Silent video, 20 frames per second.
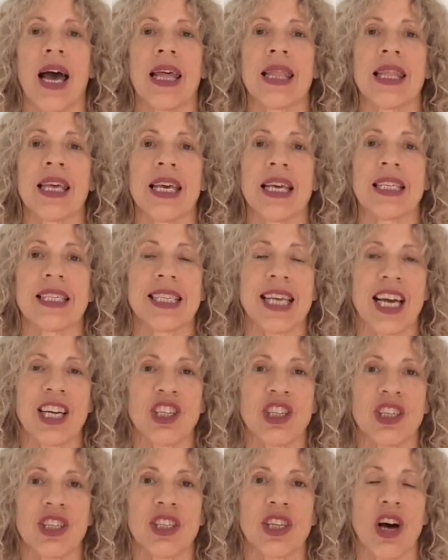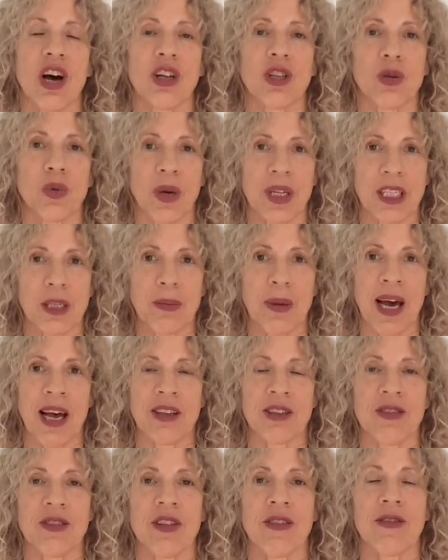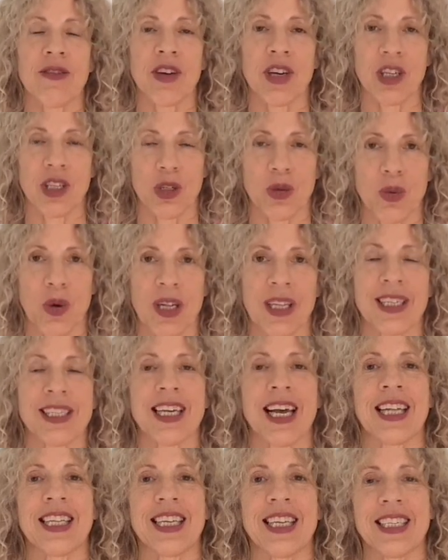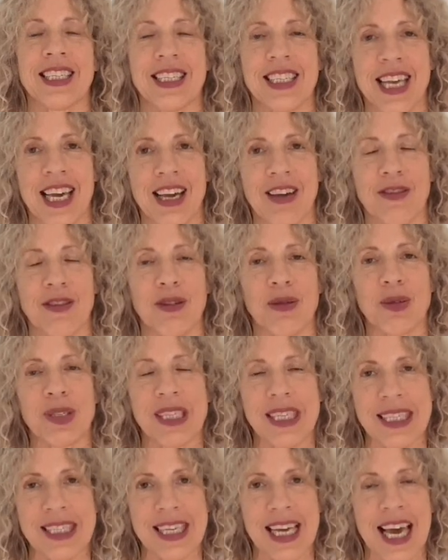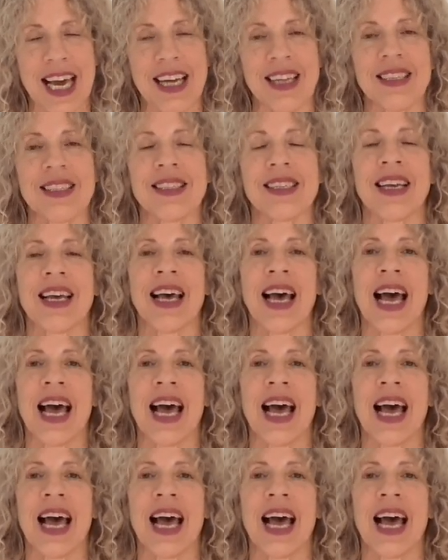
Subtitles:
The sessions are £20 for the first one, as I need to take a few details,